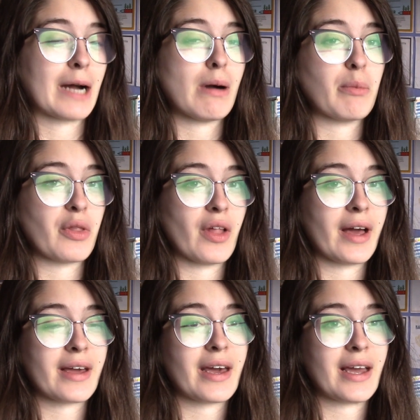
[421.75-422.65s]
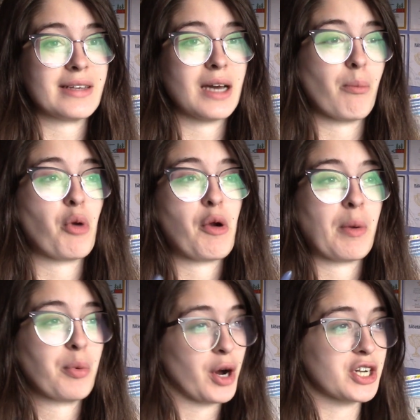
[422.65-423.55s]
come up with like a
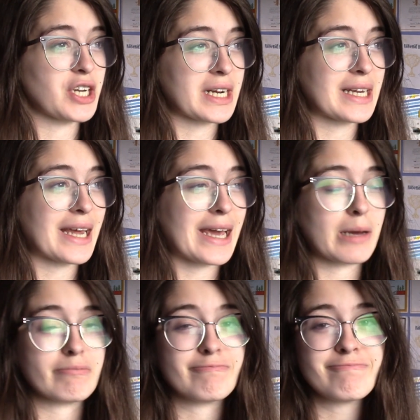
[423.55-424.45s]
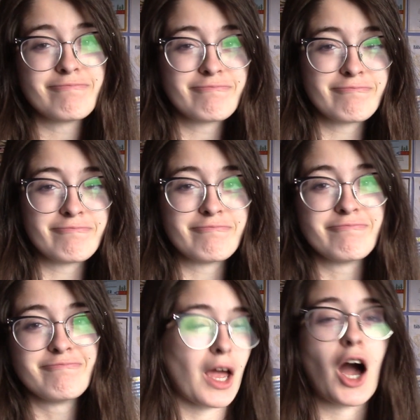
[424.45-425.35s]
temporary project name.
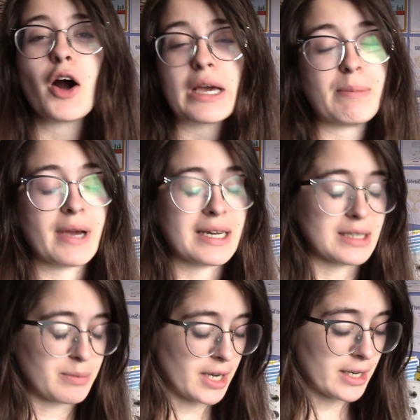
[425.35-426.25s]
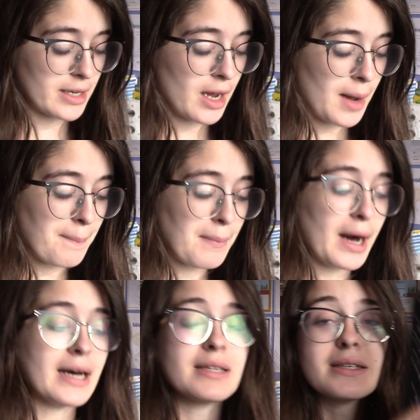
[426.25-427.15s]
I'll keep you guys updated.
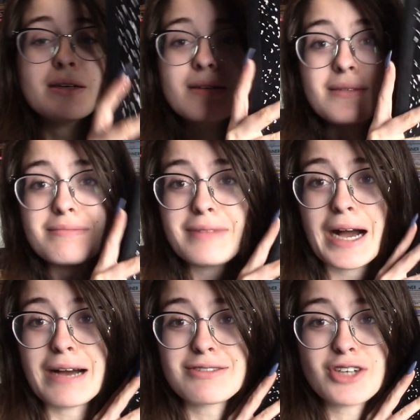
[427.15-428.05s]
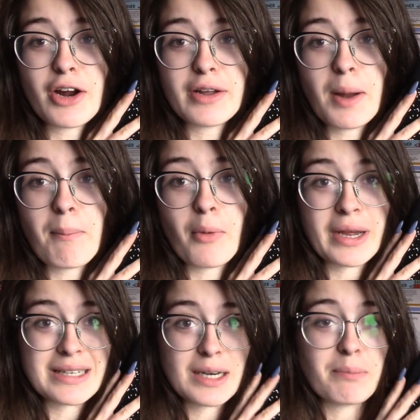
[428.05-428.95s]
But I've started
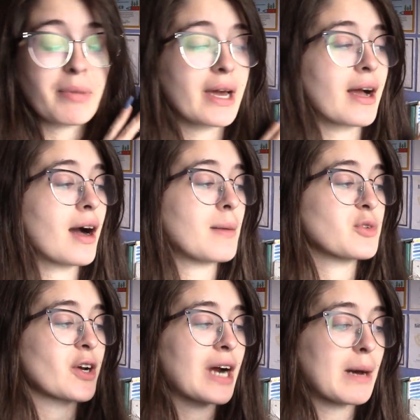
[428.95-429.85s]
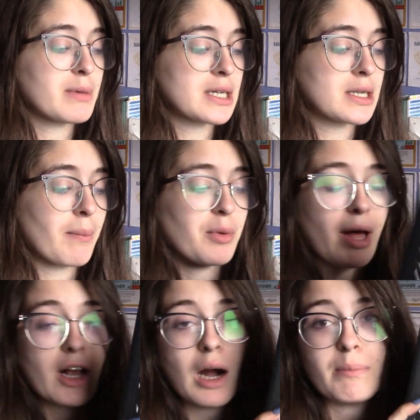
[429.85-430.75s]
brain dumping. So I grabbed this
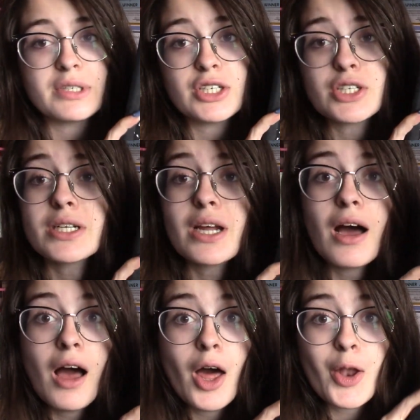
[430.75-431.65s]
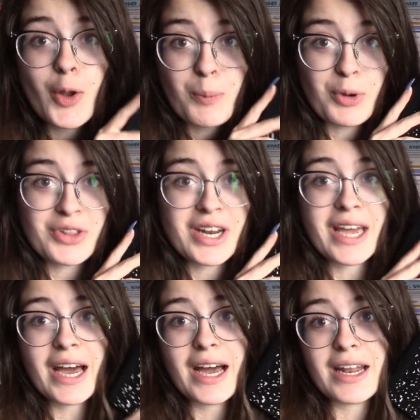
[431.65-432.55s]
blank composition notebook that I
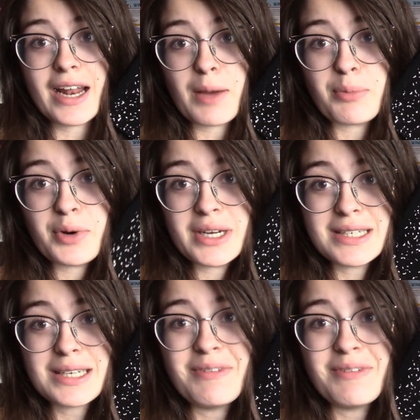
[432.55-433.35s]
had and I put some